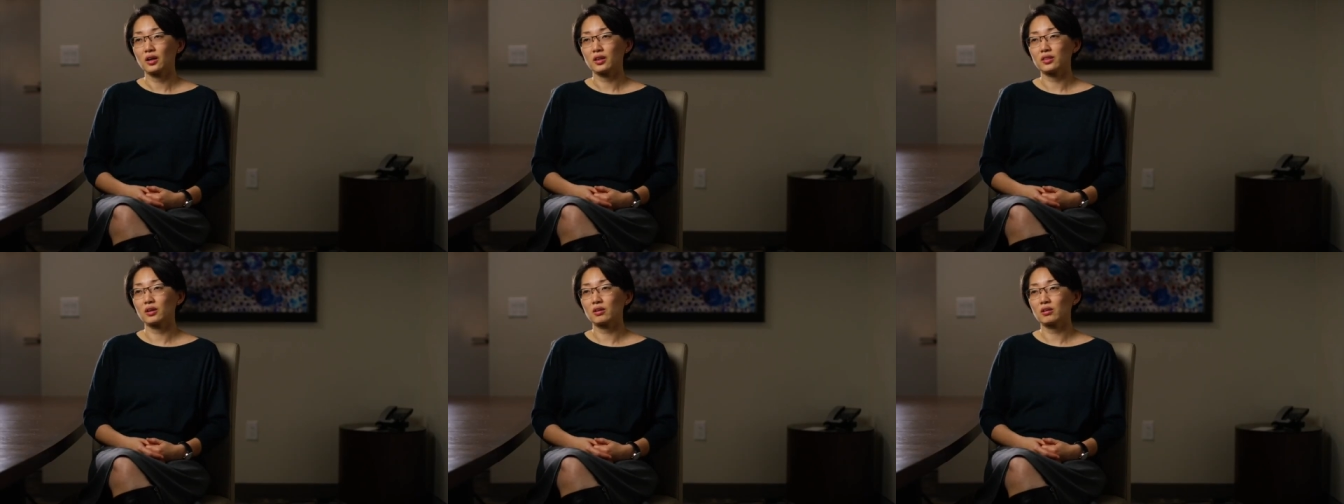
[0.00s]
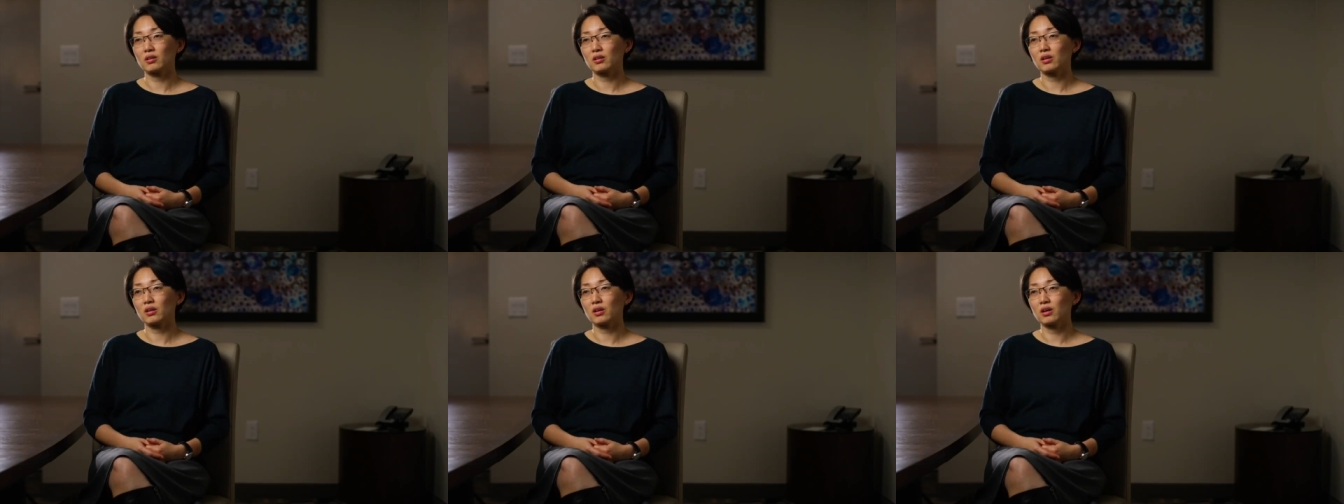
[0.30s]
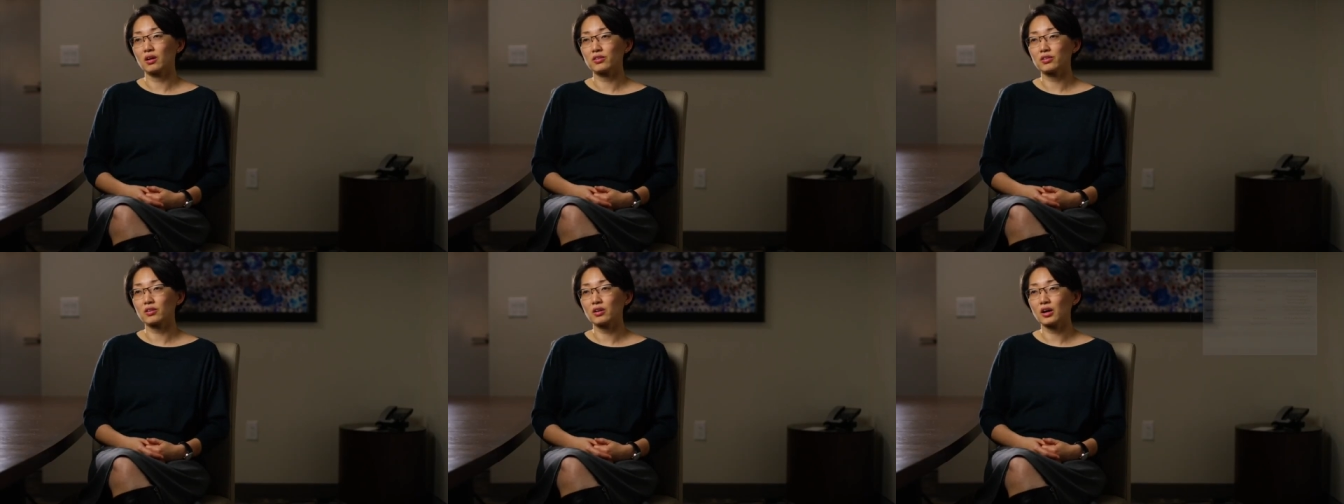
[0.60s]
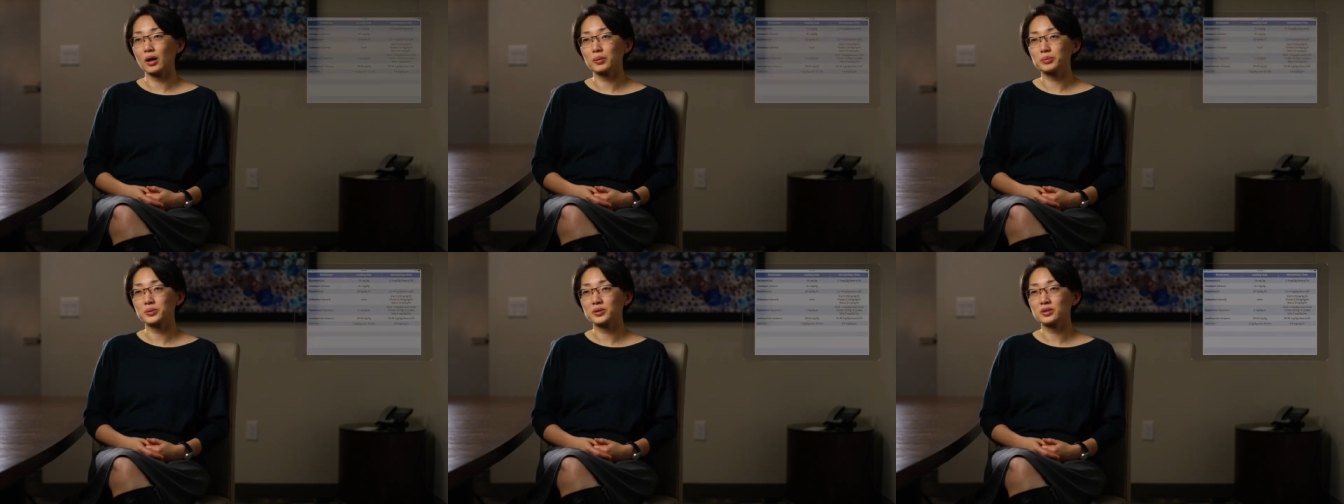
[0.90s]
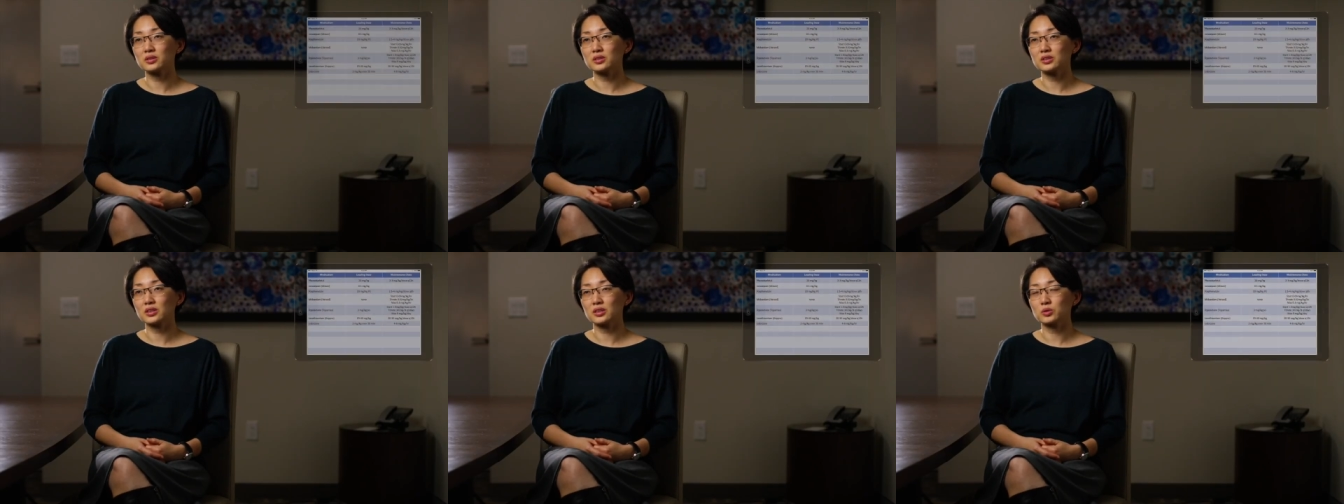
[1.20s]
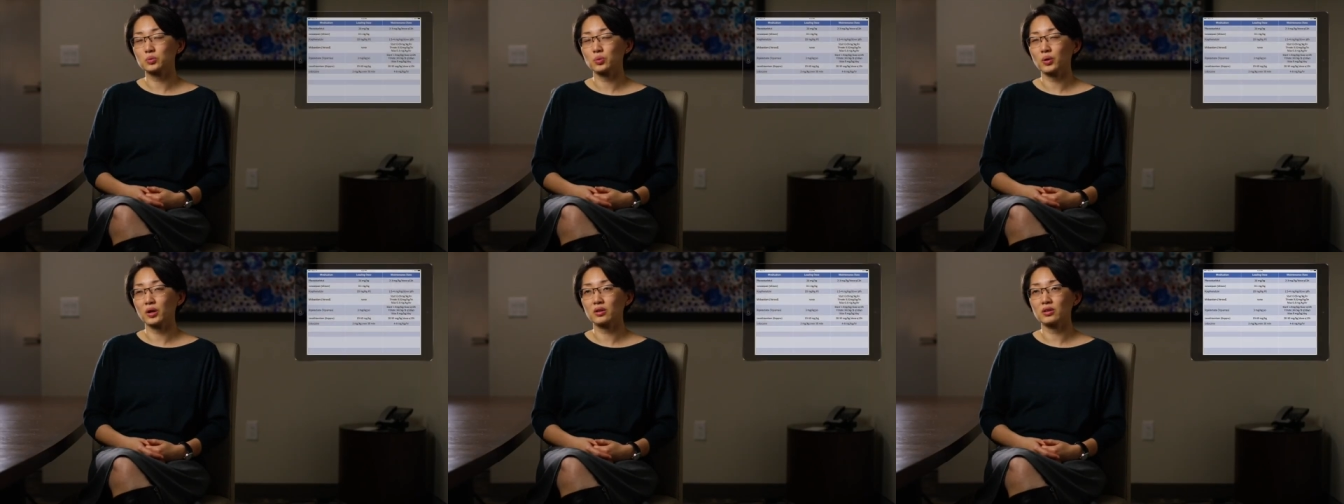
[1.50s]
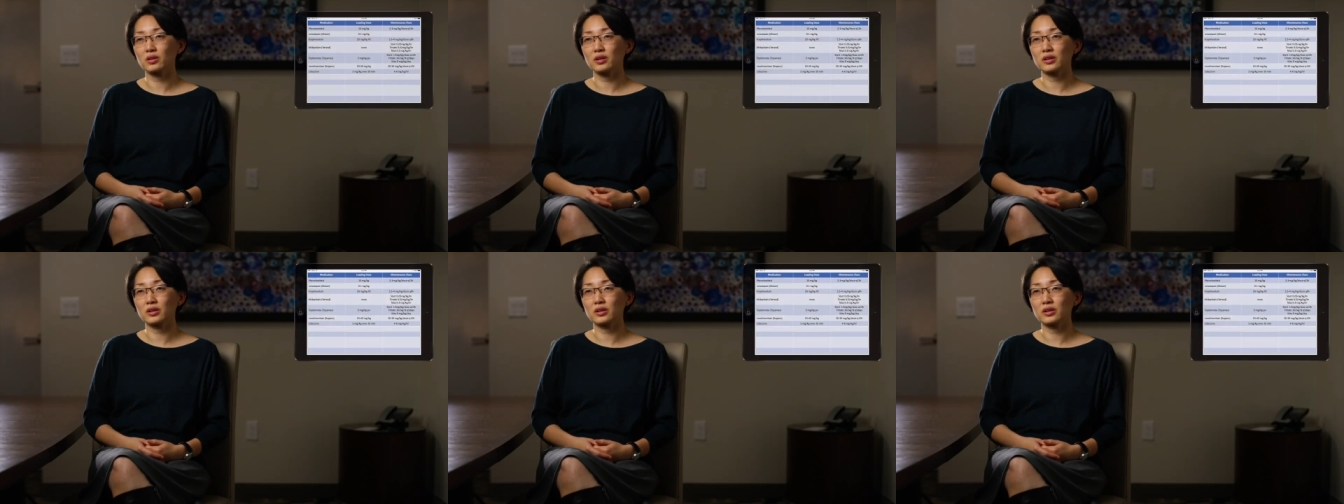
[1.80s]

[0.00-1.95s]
There are other options as well.